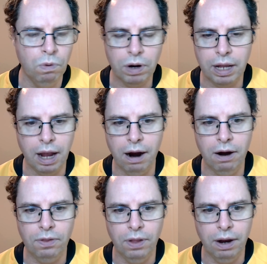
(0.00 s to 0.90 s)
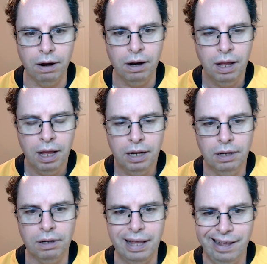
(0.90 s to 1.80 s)
working hard there,
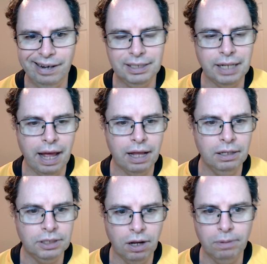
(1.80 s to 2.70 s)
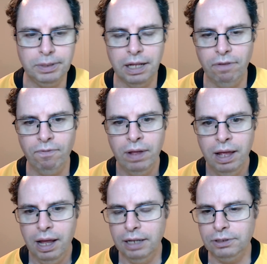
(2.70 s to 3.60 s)
hitting his tackles, got himself
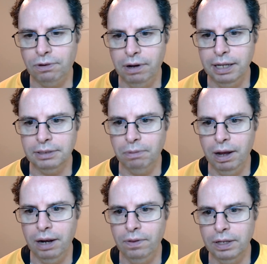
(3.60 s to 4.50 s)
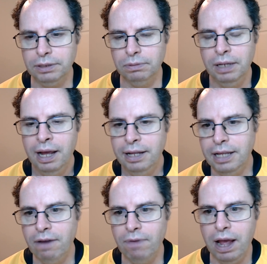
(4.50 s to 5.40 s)
a try as well in this one.
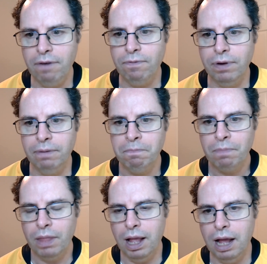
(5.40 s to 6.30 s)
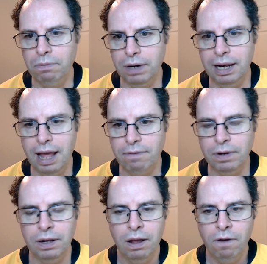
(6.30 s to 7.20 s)
David Heffernan with
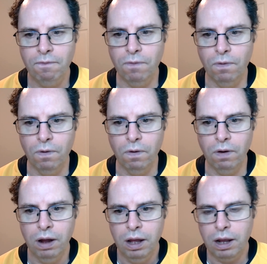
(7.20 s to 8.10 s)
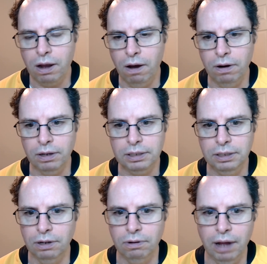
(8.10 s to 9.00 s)
11 for
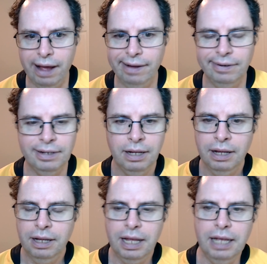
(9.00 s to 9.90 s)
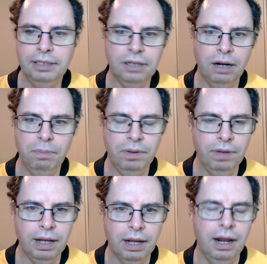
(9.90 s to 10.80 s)
Connacht, and he's got to be
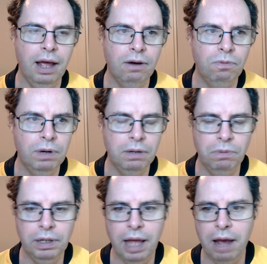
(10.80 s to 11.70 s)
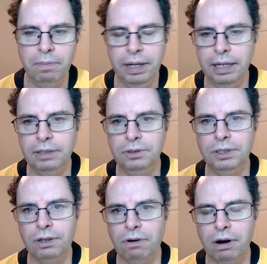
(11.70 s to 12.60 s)
thinking now with how many
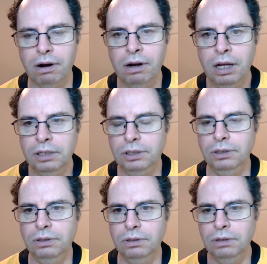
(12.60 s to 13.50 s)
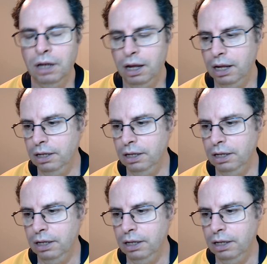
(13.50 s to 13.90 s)
injuries there are to,